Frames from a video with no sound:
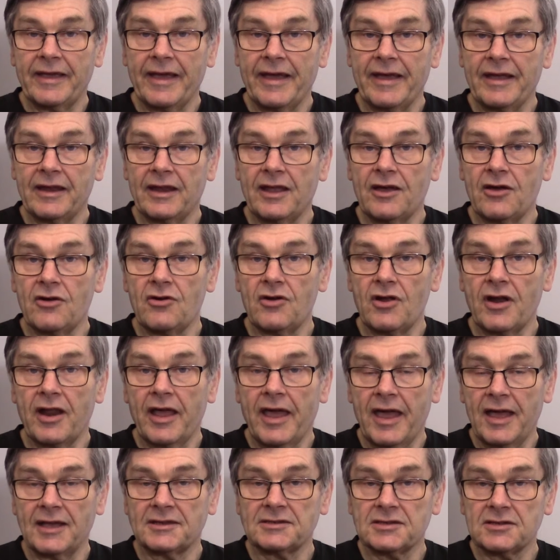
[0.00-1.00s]
get our
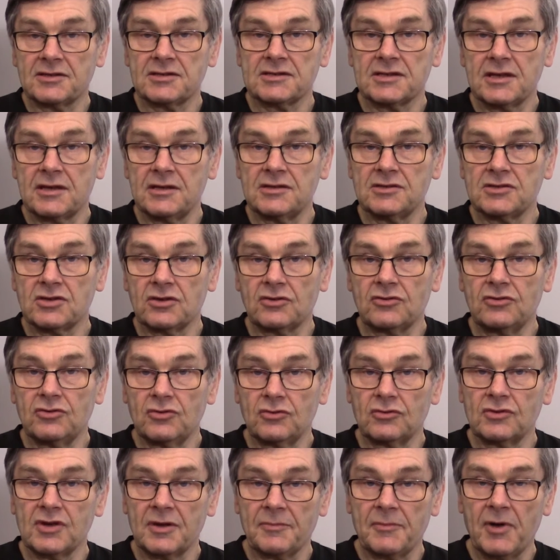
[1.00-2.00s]
exercise, our
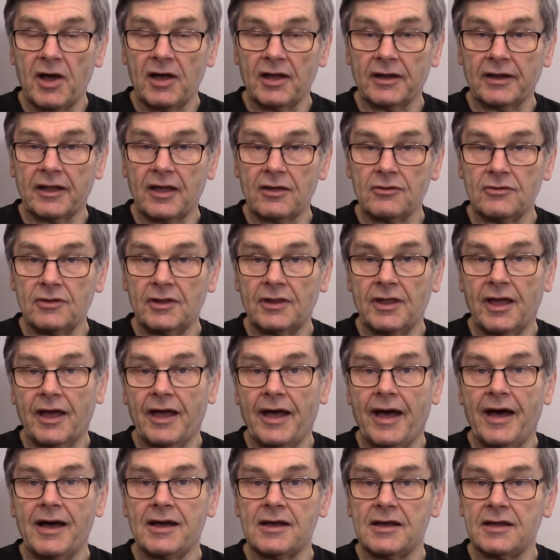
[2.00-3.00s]
yoga mat out,
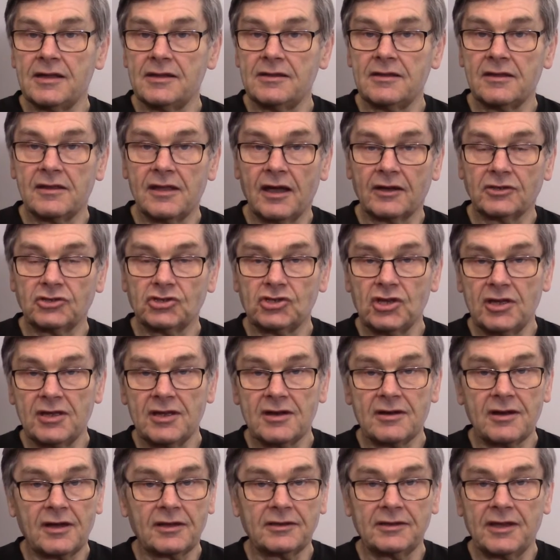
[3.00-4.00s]
and a
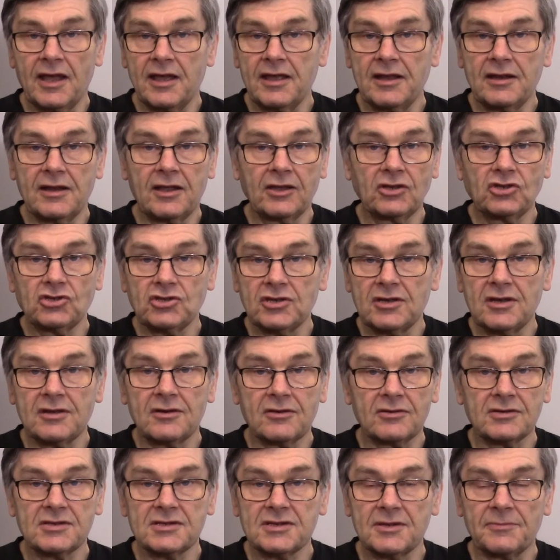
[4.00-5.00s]
chair, a dining
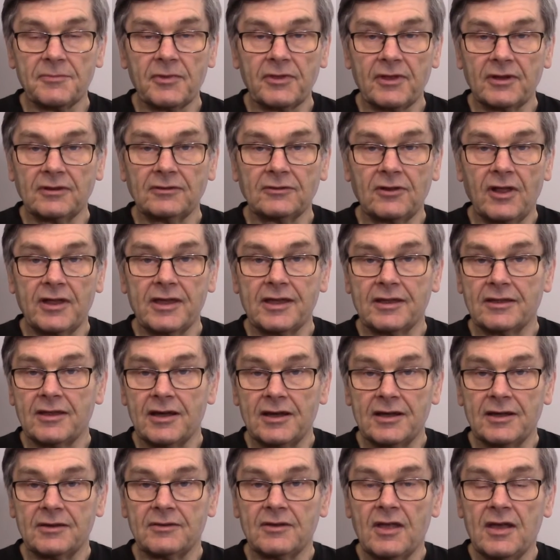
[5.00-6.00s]
chair or something like
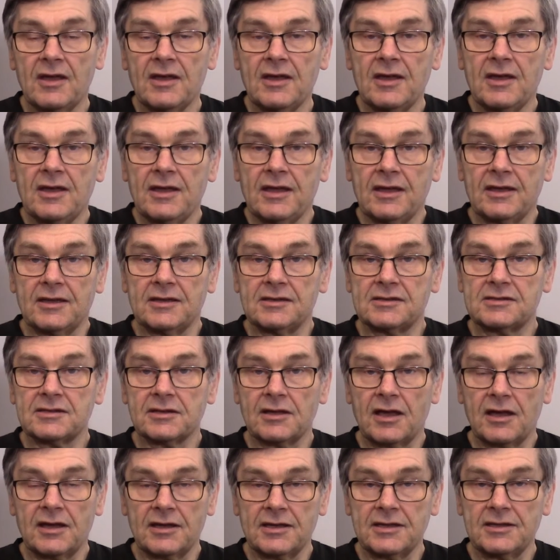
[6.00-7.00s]
that
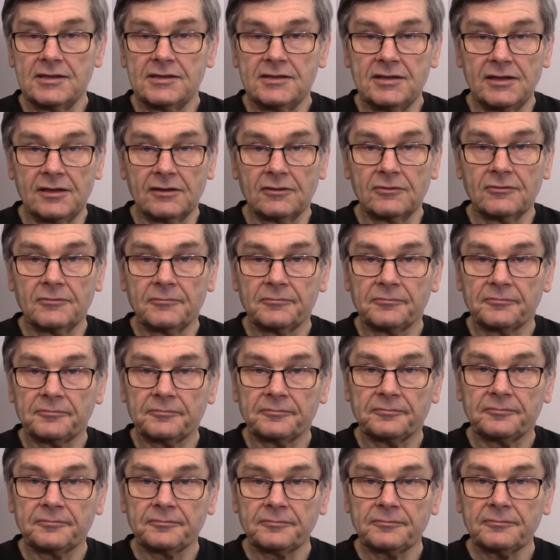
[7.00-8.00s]
is ideal.
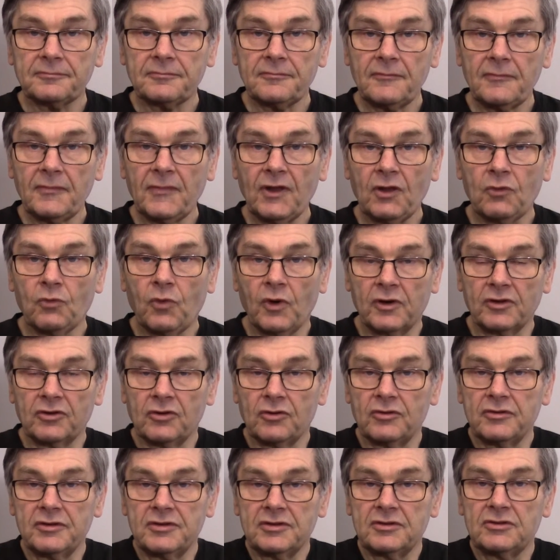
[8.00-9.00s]
We're
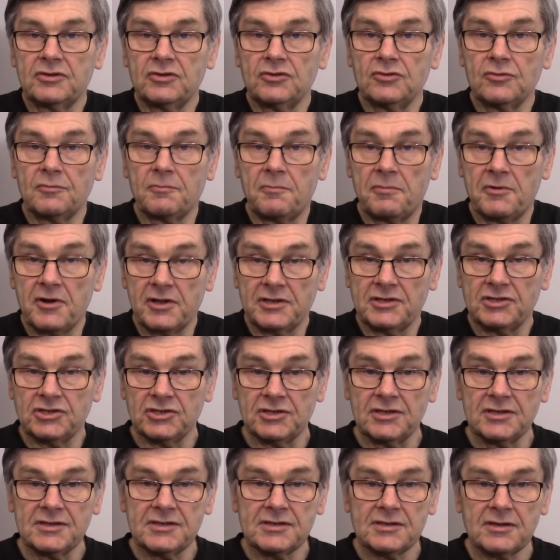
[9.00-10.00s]
going to do
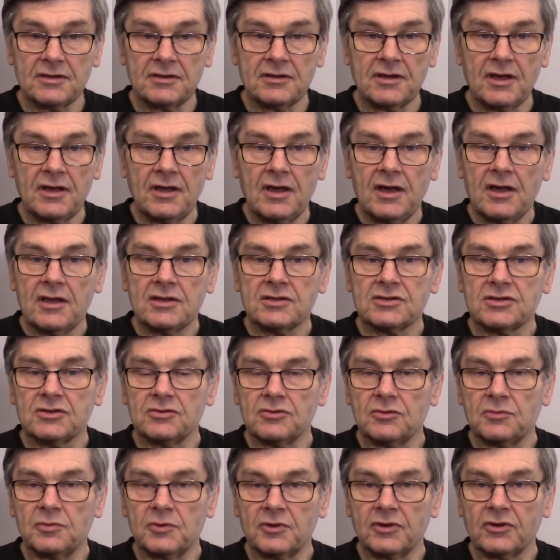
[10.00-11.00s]
bridges,
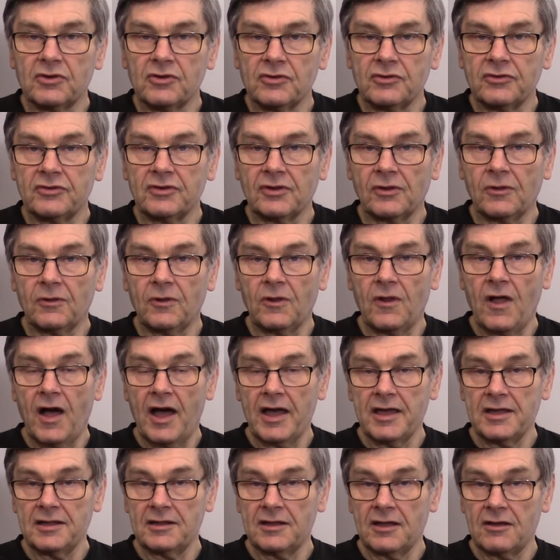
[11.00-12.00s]
so we're going to
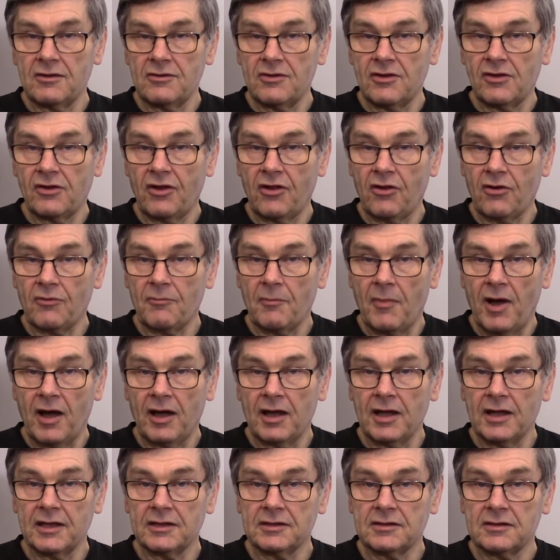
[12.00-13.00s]
lie down on our
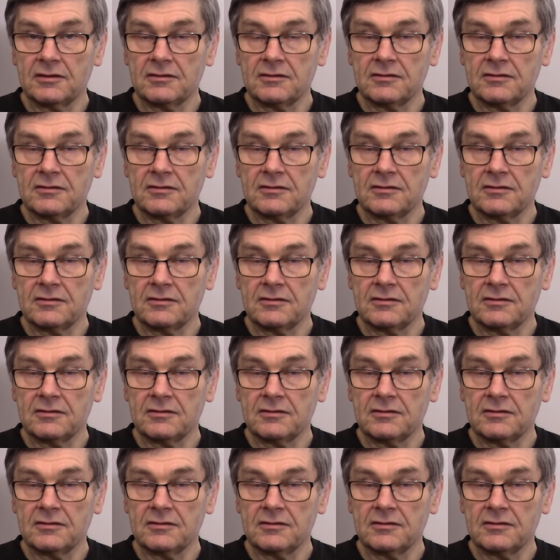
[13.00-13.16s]
mat